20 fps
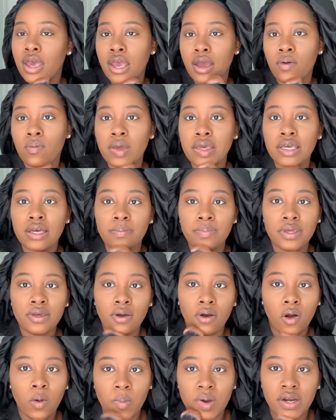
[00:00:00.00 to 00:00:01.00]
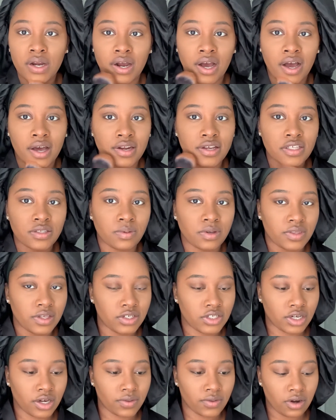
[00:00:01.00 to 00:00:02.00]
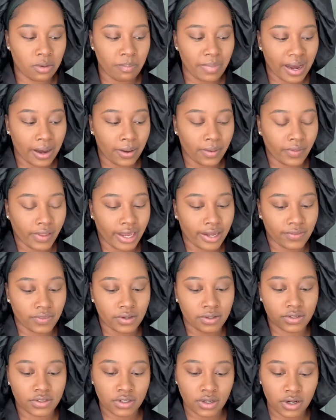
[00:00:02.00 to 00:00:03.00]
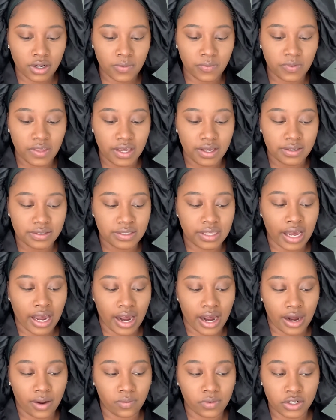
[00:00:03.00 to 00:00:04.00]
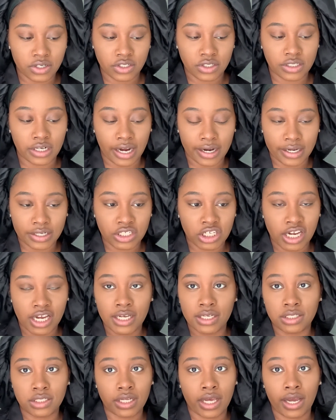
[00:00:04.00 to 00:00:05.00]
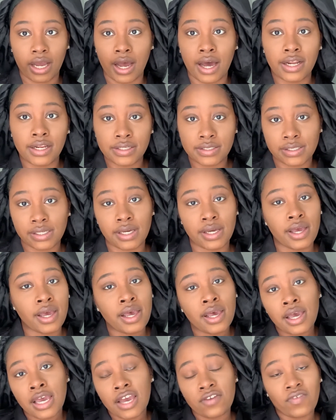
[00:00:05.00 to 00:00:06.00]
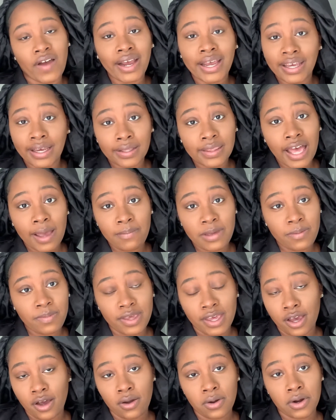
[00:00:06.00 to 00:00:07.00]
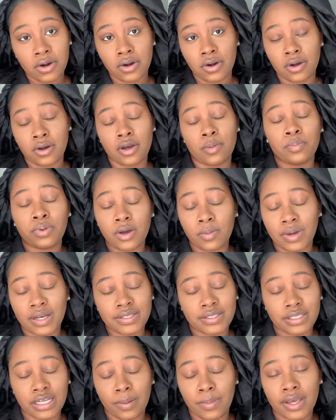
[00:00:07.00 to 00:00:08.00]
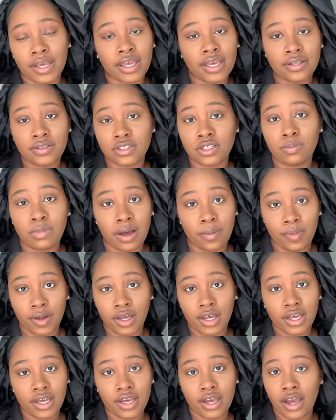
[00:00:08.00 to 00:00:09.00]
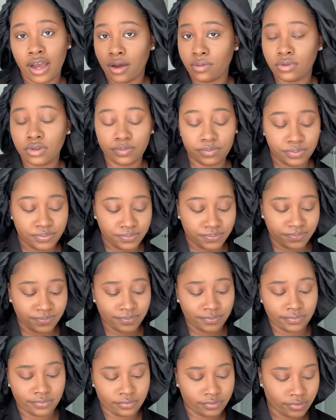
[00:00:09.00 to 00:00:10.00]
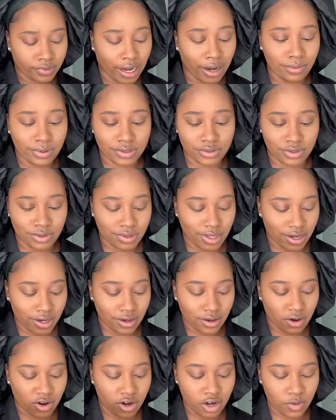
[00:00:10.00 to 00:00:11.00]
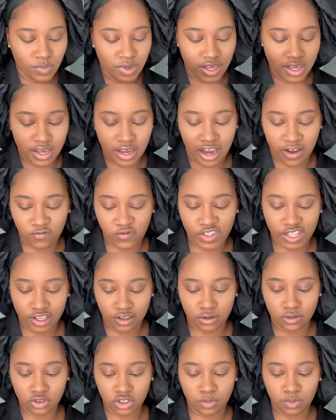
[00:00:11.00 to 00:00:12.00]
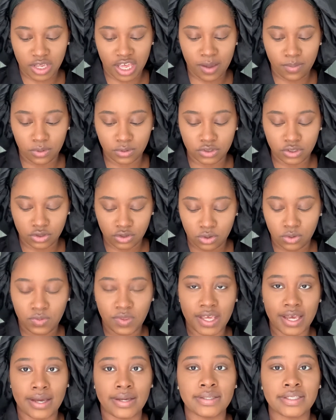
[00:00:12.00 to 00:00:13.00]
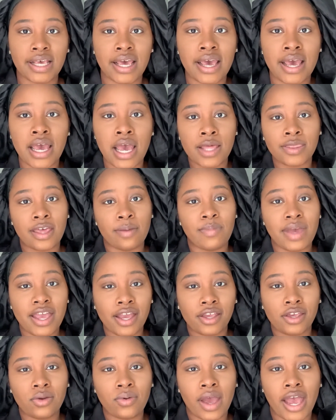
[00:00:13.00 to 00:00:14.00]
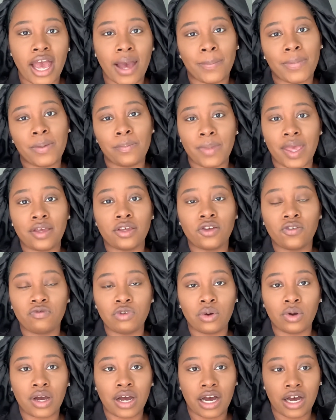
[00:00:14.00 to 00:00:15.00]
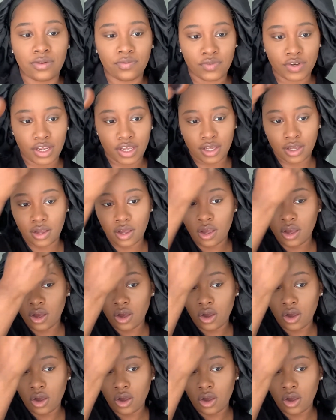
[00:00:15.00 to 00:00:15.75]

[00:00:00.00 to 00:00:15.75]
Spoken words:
and we could be open and honest with each other about. Like, there's certain things that I wish that I could change. Like, honestly, if I could get that BBL girl and put my stomach into my butt, I would do that in a heartbeat. I feel like you should be able to do things that make you happy, make you feel confident,